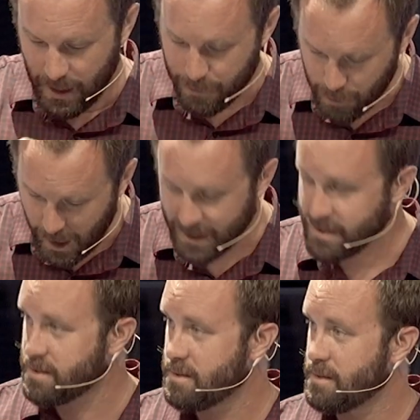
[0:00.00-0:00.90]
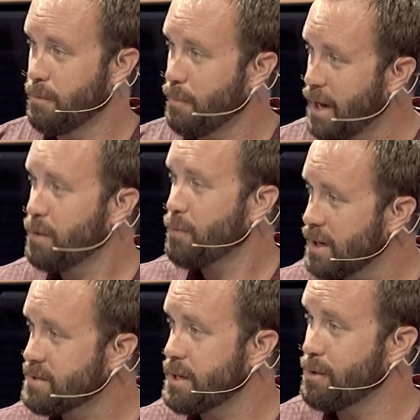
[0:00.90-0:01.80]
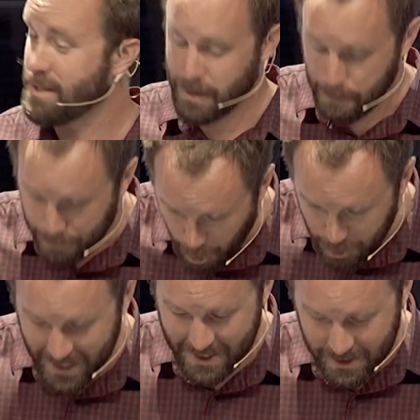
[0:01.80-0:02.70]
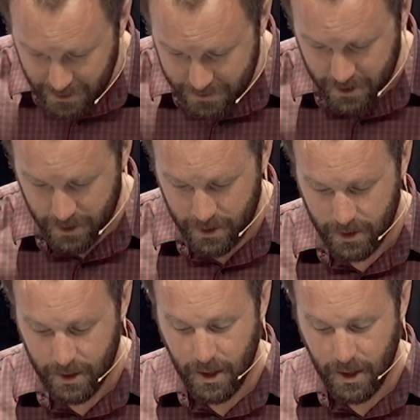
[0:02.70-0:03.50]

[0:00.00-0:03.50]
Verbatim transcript: And for us, the reminder for us here is that the burden is lifted